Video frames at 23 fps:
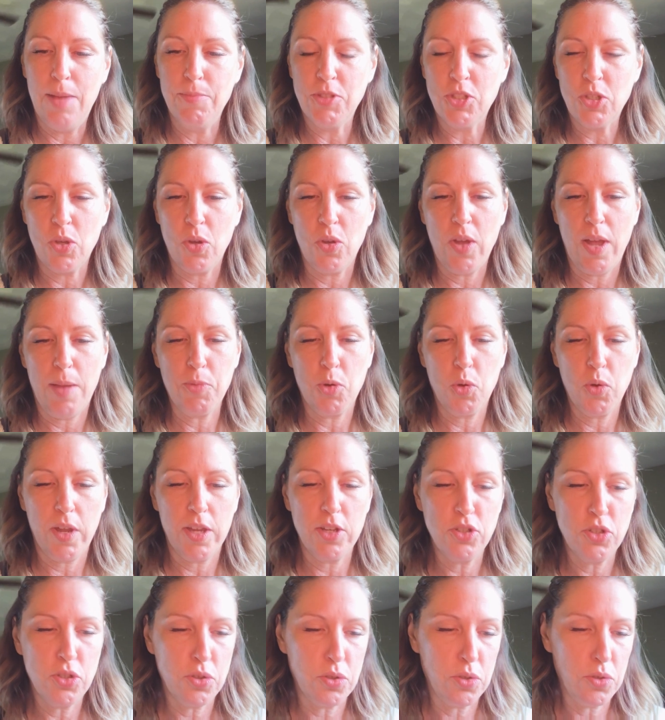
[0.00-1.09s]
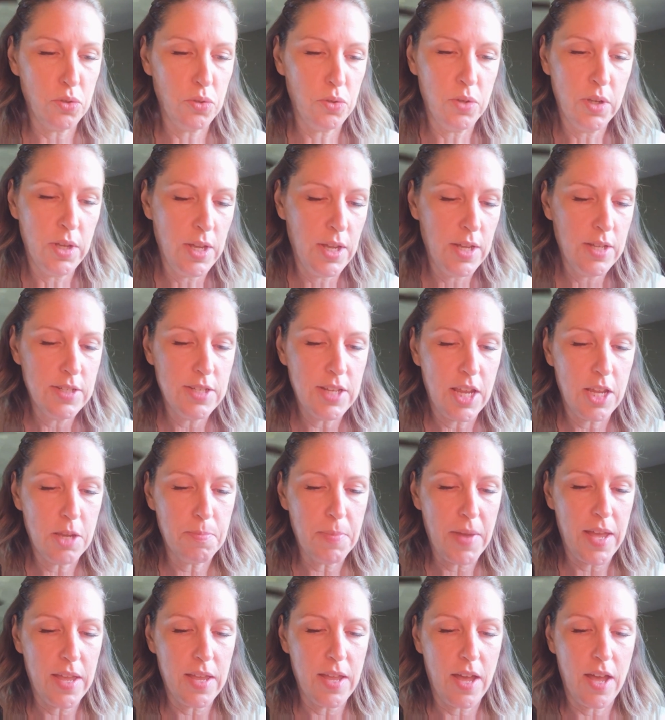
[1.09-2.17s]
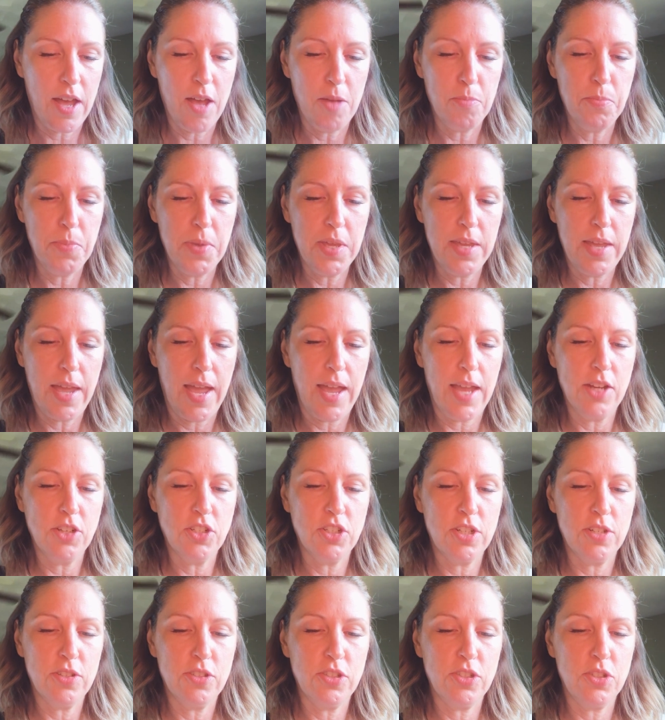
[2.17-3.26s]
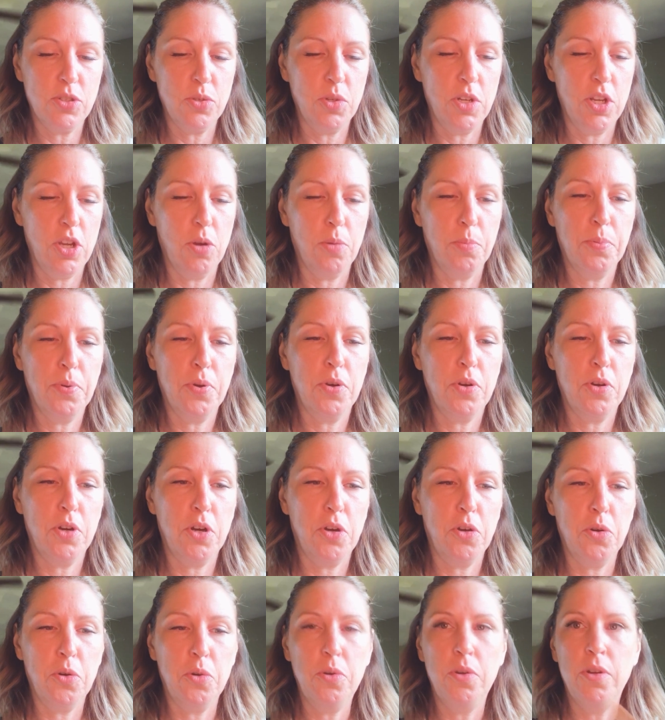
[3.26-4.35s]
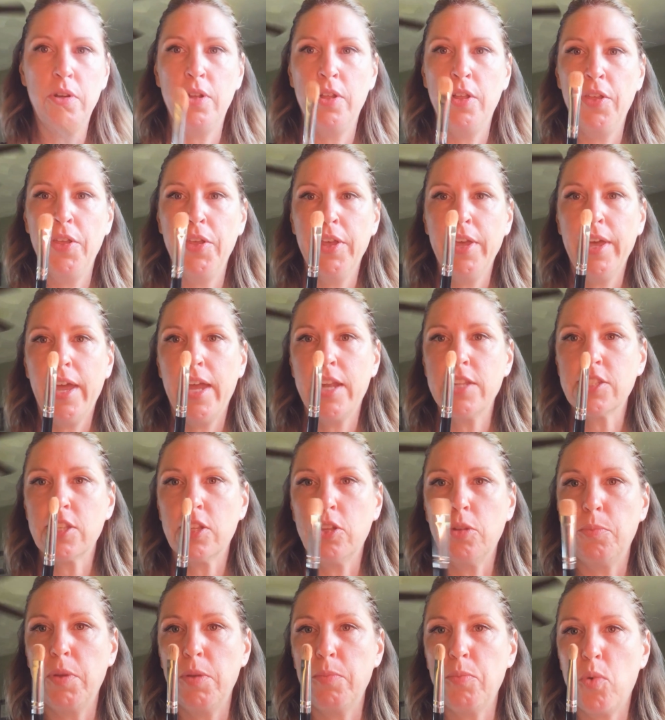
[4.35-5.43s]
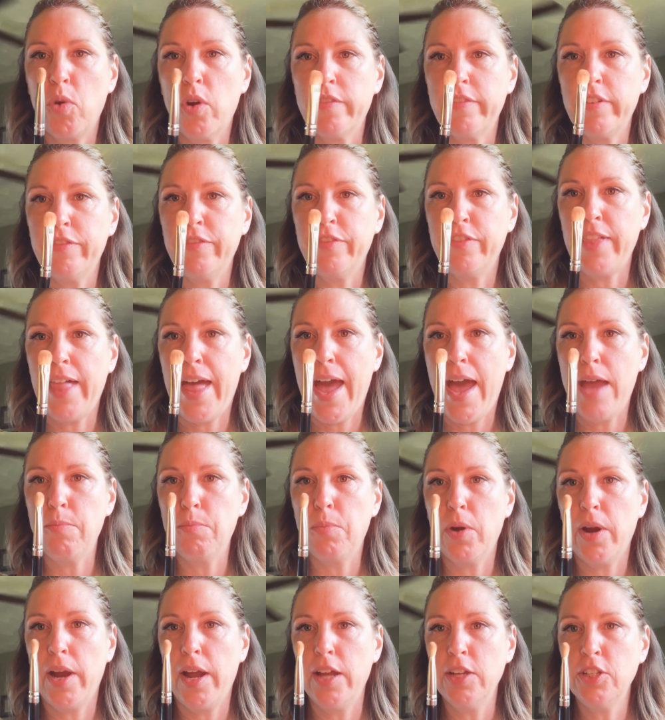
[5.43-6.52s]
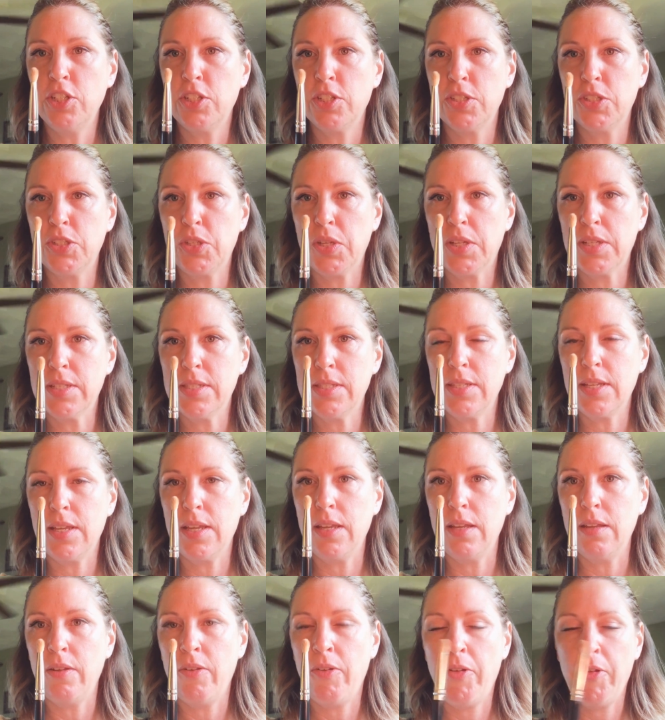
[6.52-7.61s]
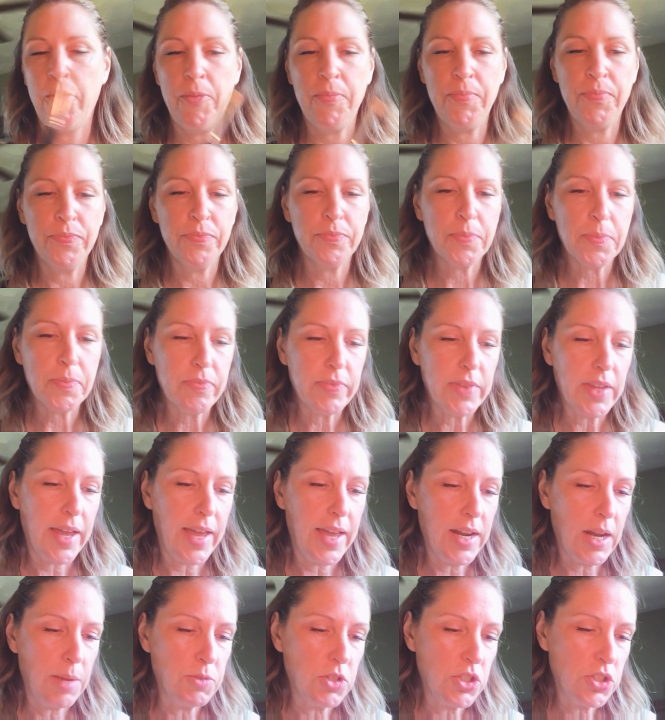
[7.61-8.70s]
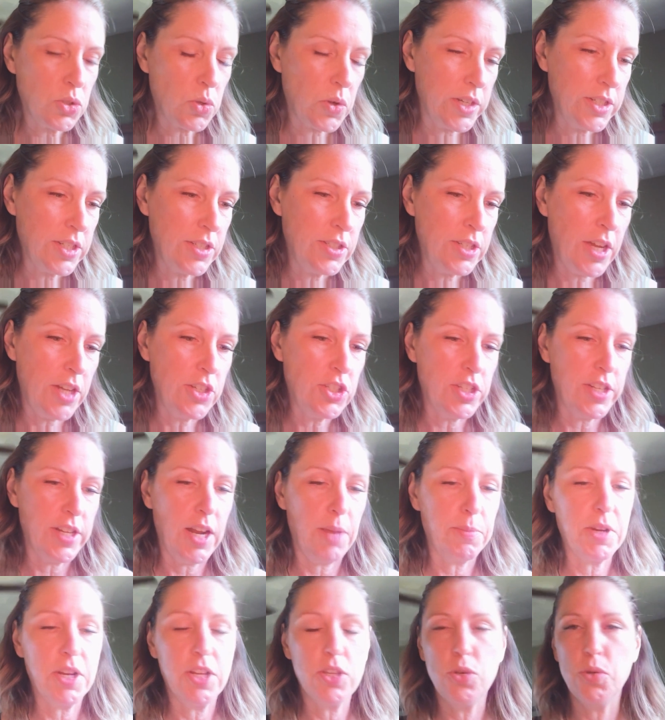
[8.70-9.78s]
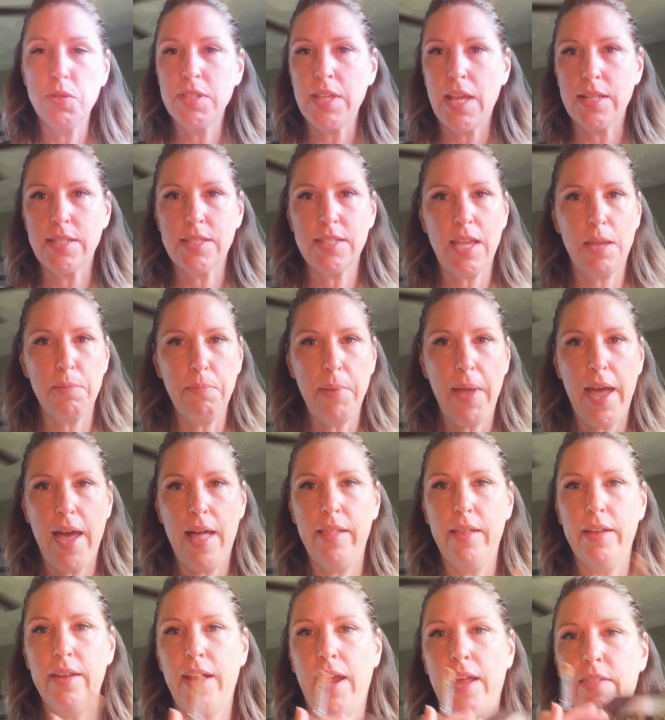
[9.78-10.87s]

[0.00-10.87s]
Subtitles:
So I'm going to take my BH Studio Pro, and it's a little bit more of a flat brush, so you can see. And I'm just going to touch in. I'm going to use that same palette.